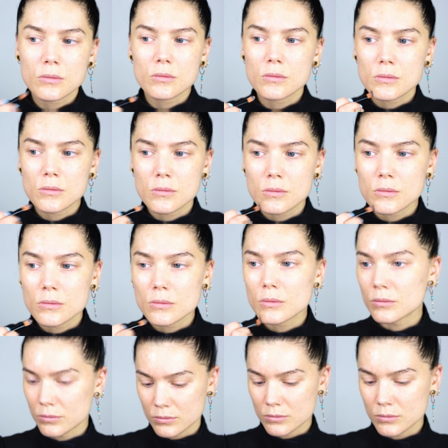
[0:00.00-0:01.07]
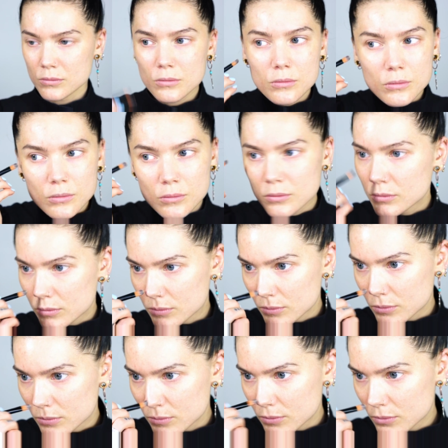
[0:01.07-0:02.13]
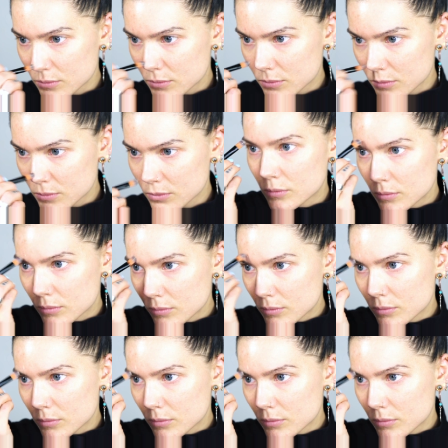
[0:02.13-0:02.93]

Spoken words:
(silence)